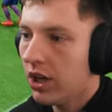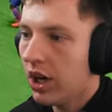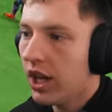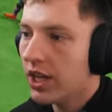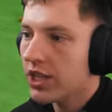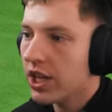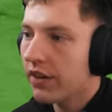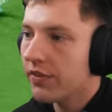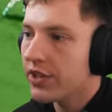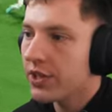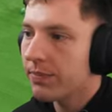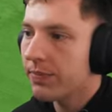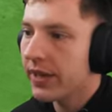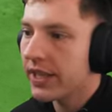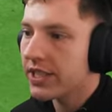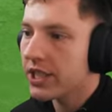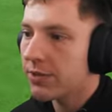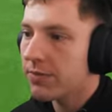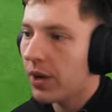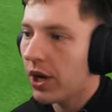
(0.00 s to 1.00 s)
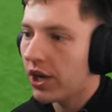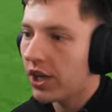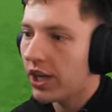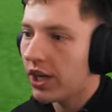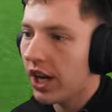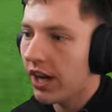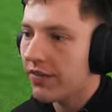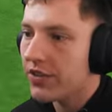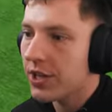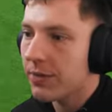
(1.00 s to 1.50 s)
Nice, Iversen picks his
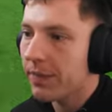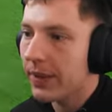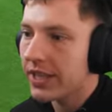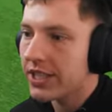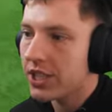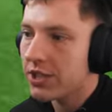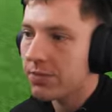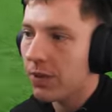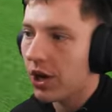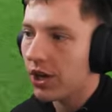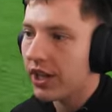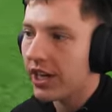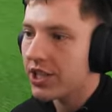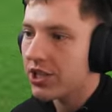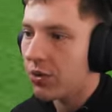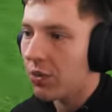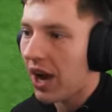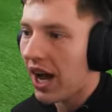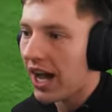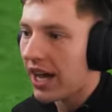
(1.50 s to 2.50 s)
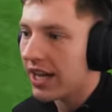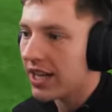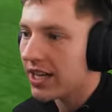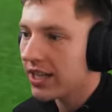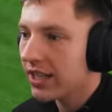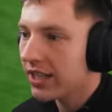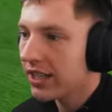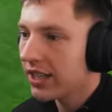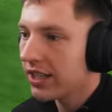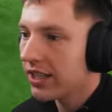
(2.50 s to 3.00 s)
pocket. Iversen picks his pocket, he's
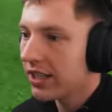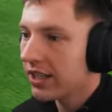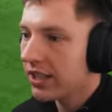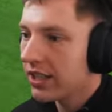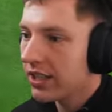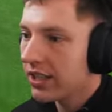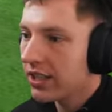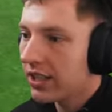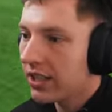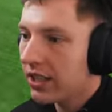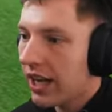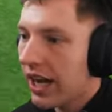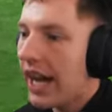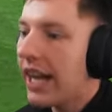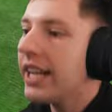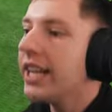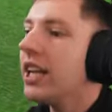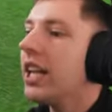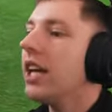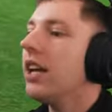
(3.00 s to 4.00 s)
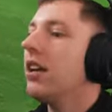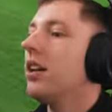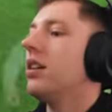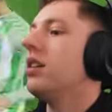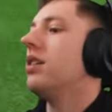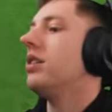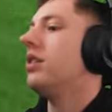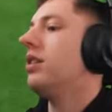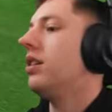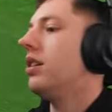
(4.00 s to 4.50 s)
away. And he
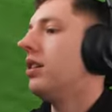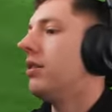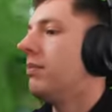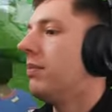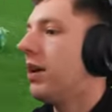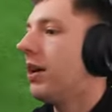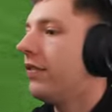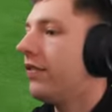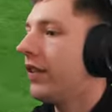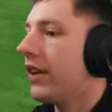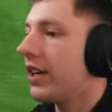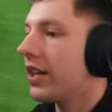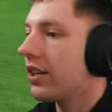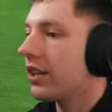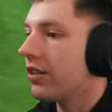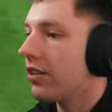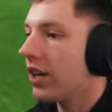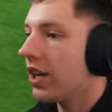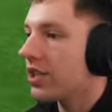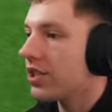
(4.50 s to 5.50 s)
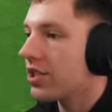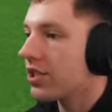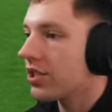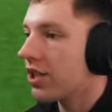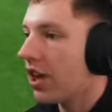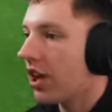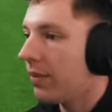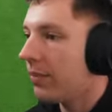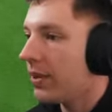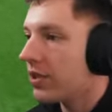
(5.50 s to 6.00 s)
oh my fucking Christ,
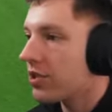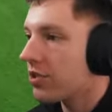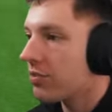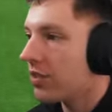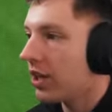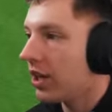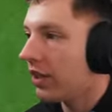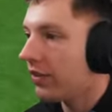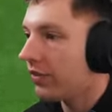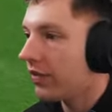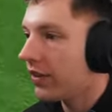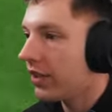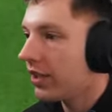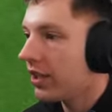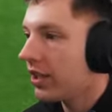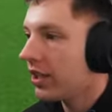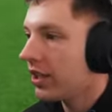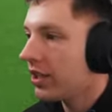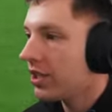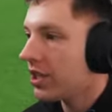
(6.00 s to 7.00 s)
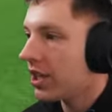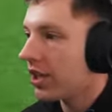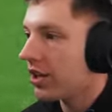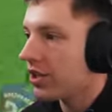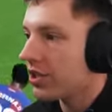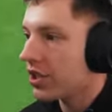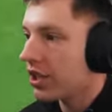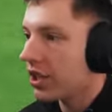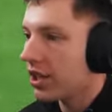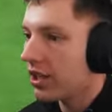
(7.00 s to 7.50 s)
this guy pisses me off.
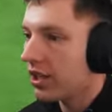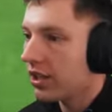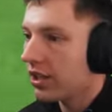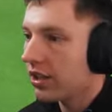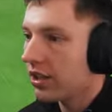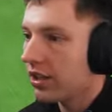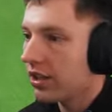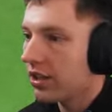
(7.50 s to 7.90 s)
Seriously.